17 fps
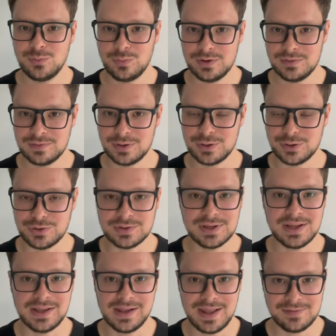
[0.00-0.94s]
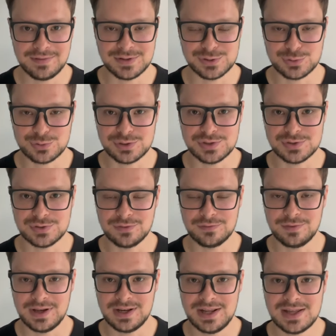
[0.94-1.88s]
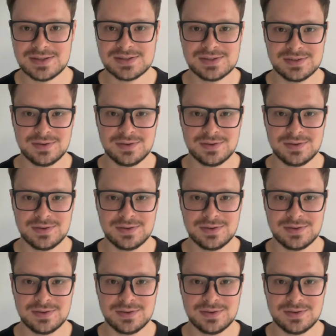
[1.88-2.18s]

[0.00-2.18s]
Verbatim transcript: We've learned eleven sources of finance,